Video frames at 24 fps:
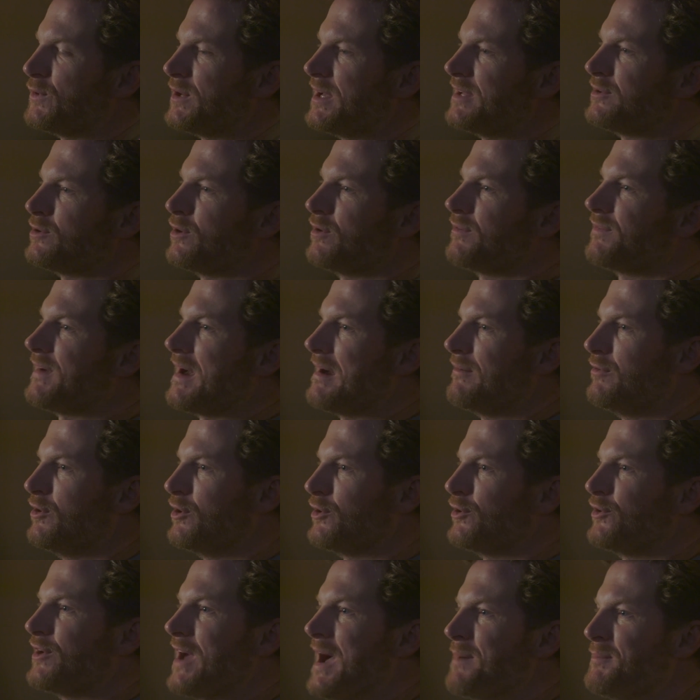Daytona
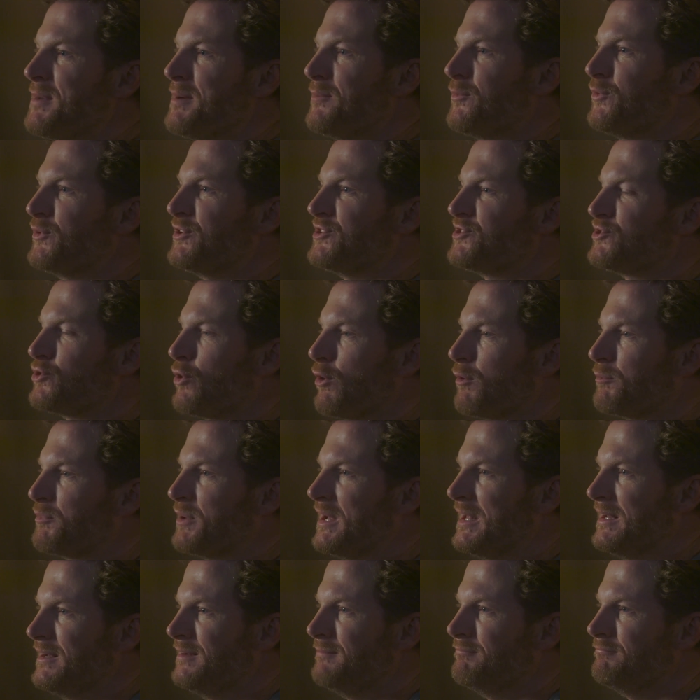500. I remember we short
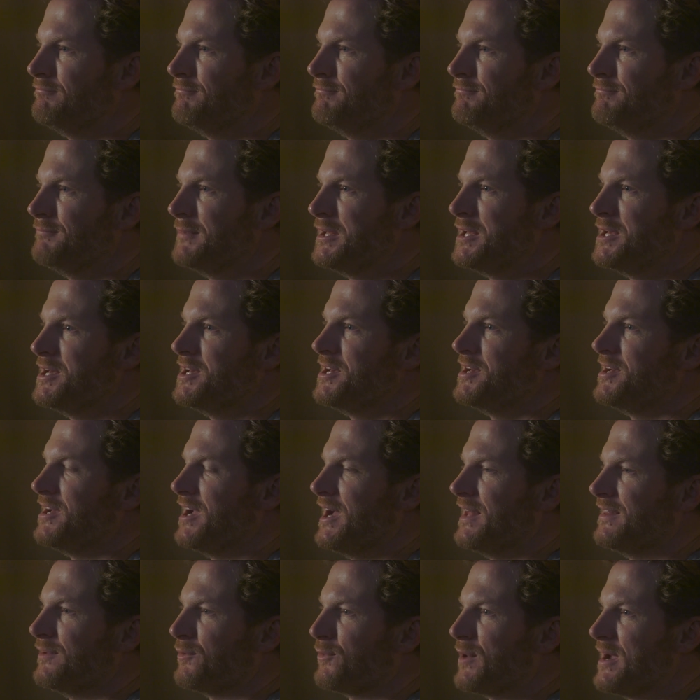pitted,
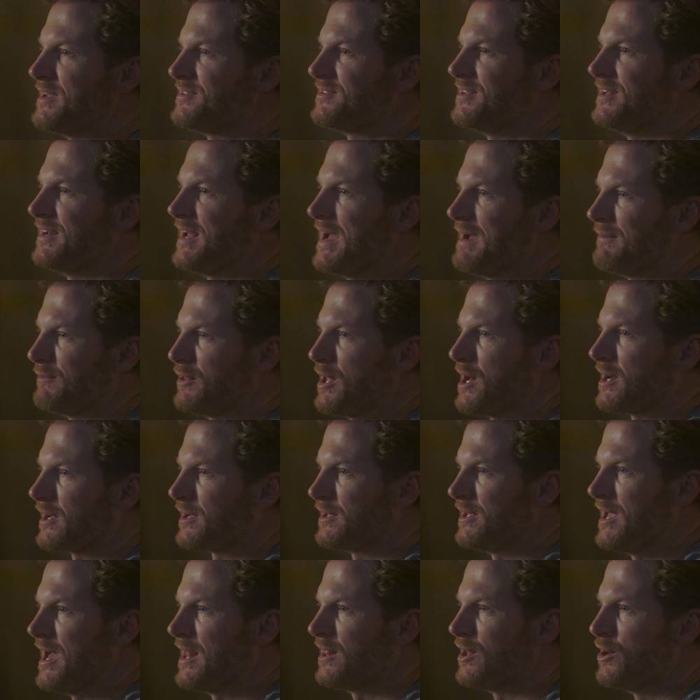and the race didn't have a lot
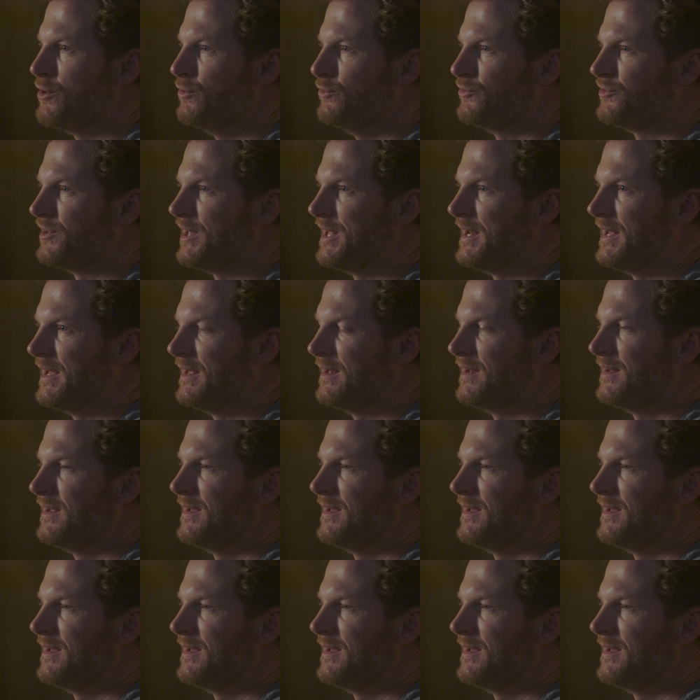of yellows in it.